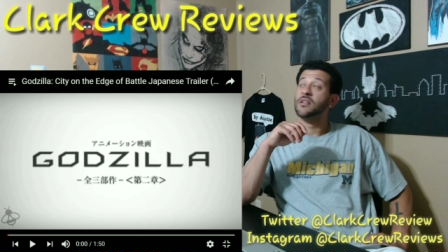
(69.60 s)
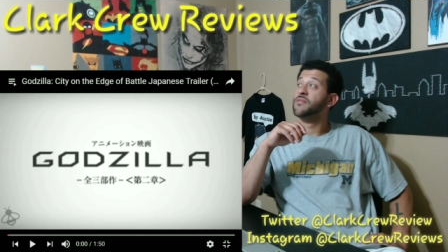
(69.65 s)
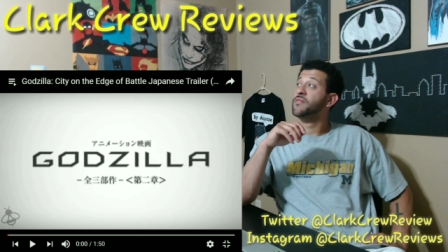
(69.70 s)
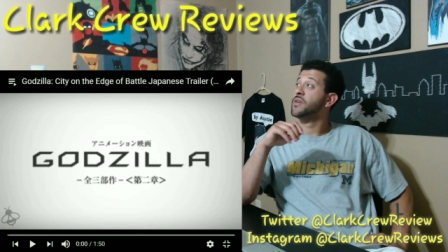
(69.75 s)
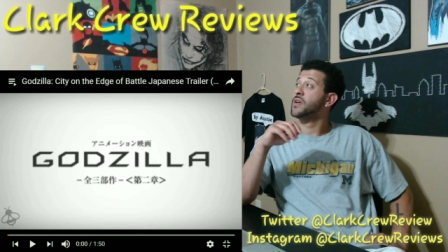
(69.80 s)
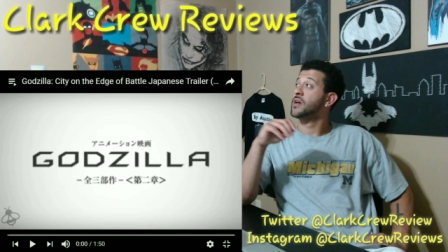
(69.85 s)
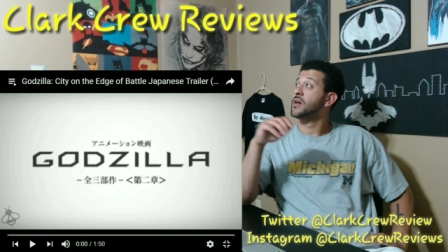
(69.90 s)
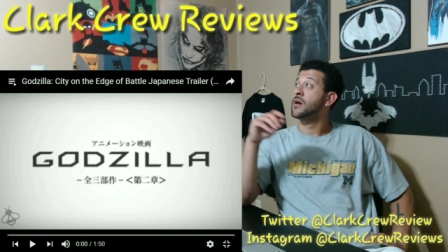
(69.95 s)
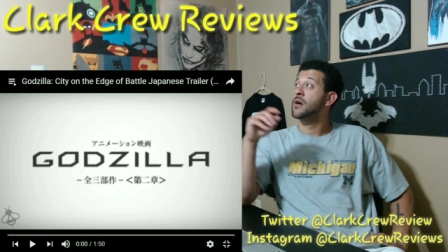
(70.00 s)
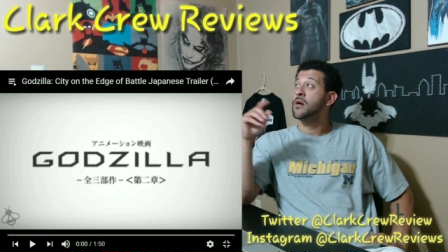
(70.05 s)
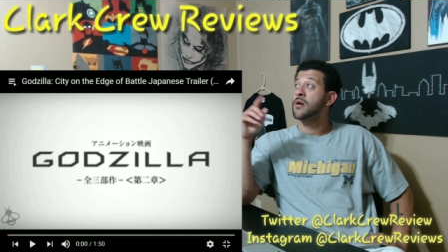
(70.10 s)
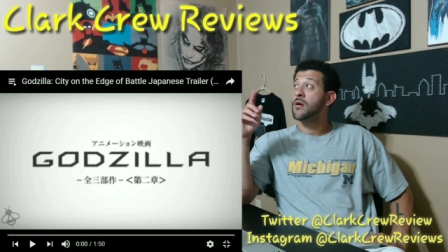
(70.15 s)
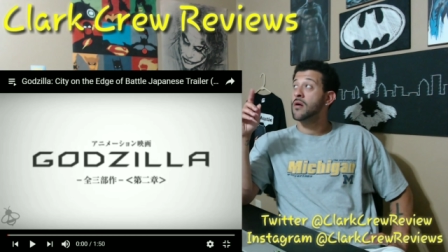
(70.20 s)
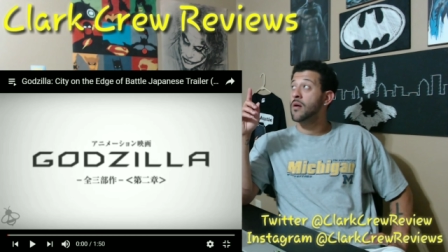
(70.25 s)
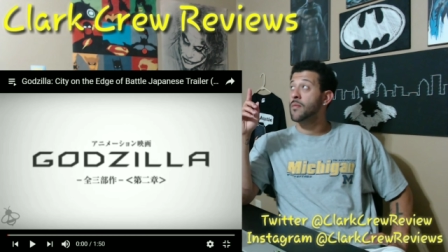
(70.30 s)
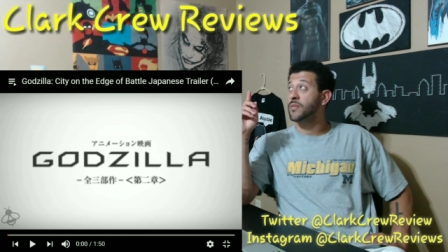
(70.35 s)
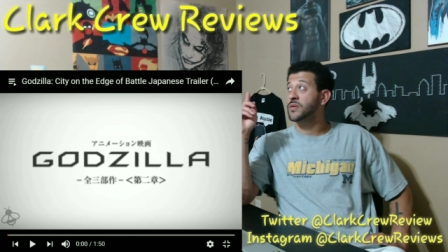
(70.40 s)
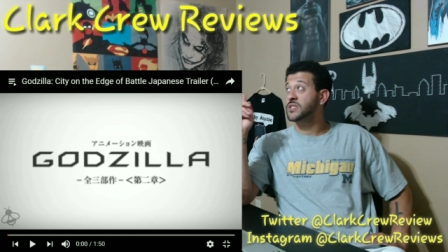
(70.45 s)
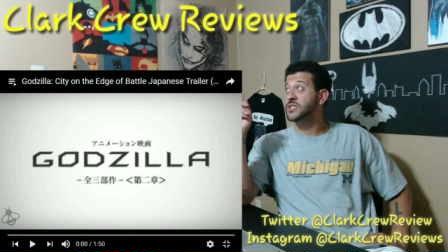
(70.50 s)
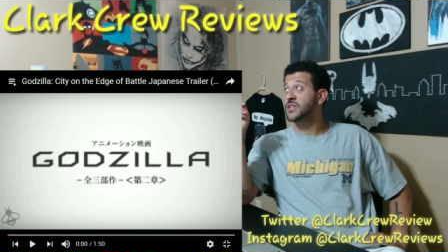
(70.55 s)
fan.
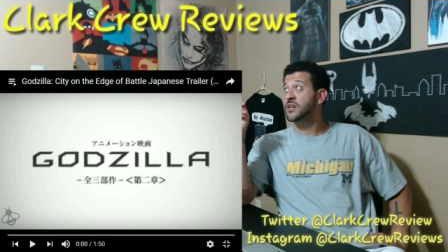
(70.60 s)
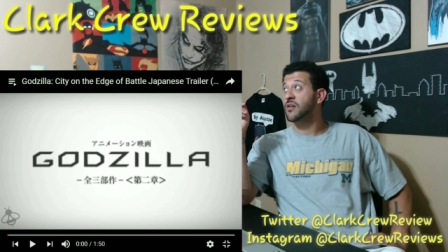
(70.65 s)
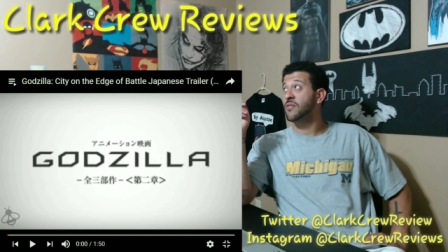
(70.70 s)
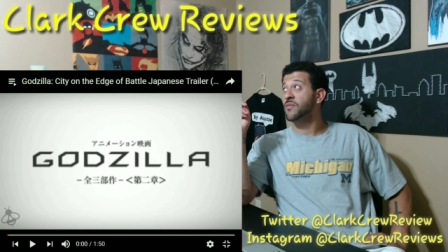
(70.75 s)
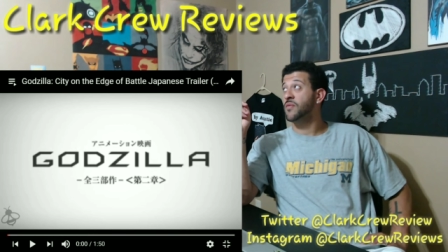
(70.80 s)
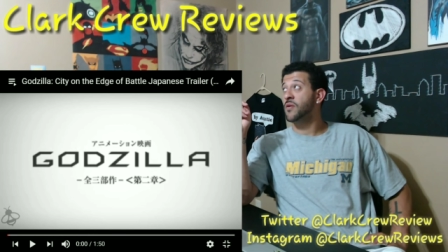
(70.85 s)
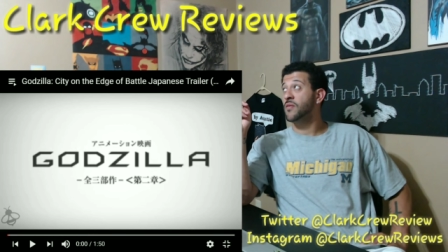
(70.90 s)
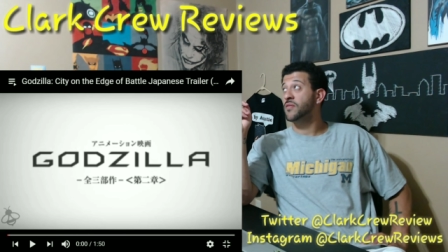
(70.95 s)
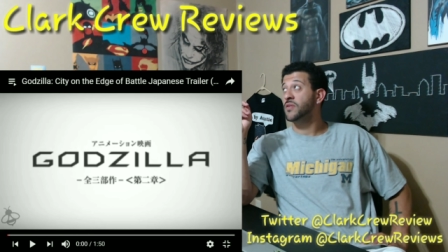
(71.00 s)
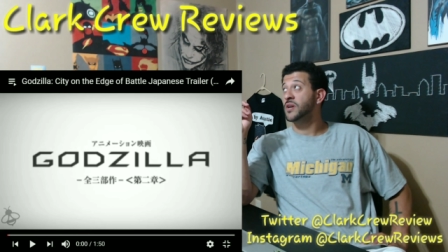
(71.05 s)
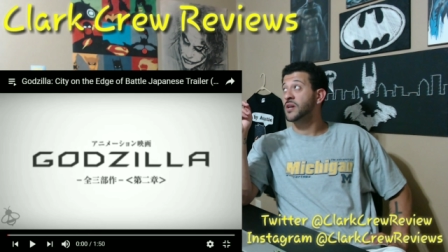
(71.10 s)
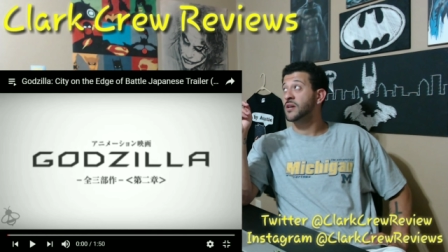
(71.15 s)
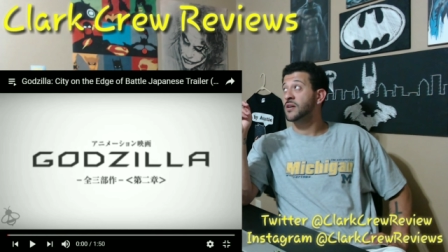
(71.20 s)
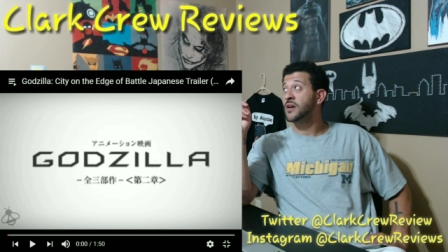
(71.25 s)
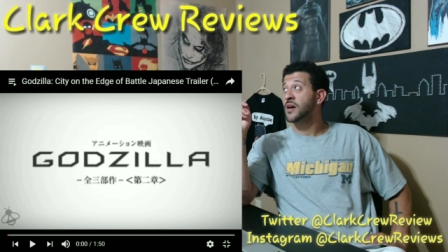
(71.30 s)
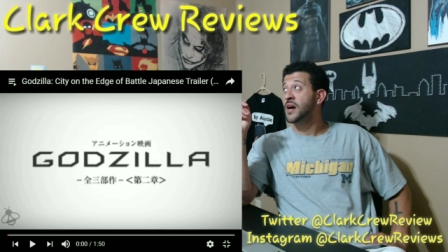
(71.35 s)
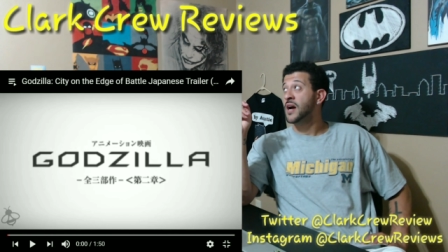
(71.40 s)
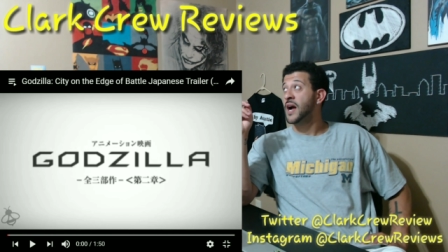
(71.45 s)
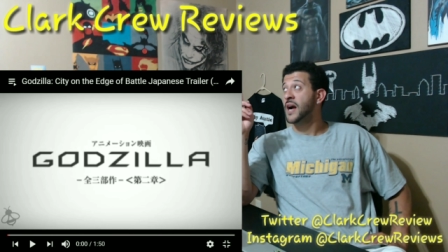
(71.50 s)
On my shelf over there,